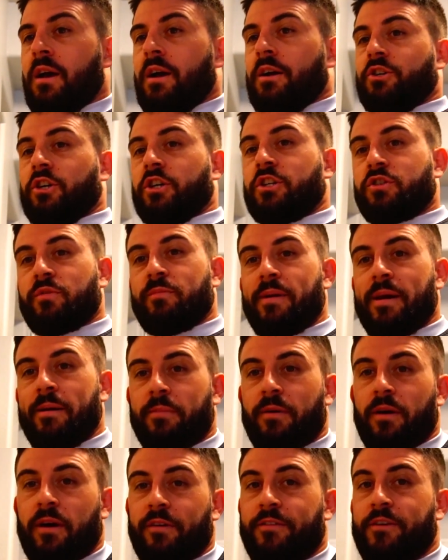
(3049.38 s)
Just
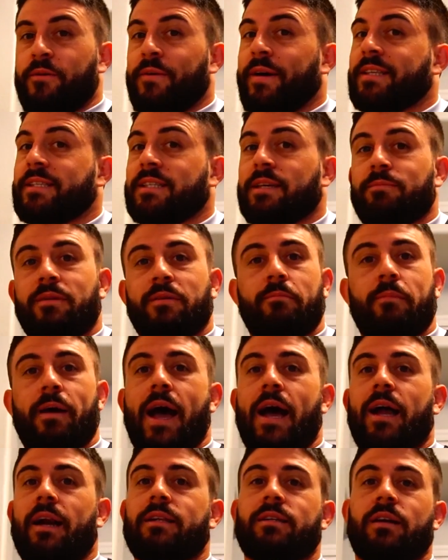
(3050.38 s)
remember, if you eat something
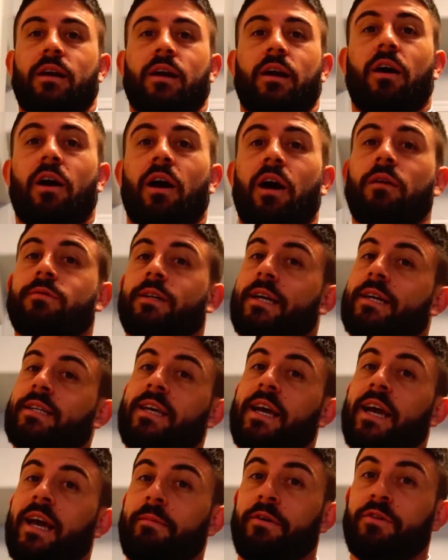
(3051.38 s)
bad, a ton of carbs, it could
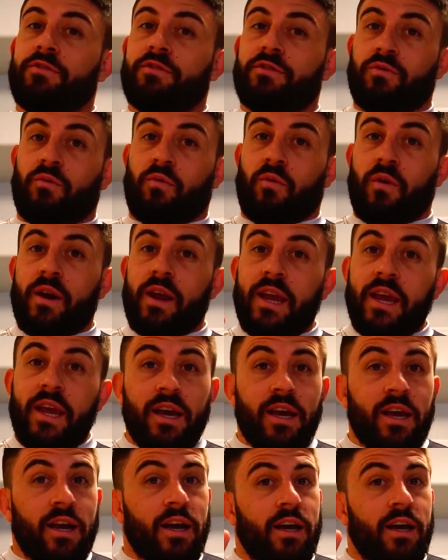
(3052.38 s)
take about 3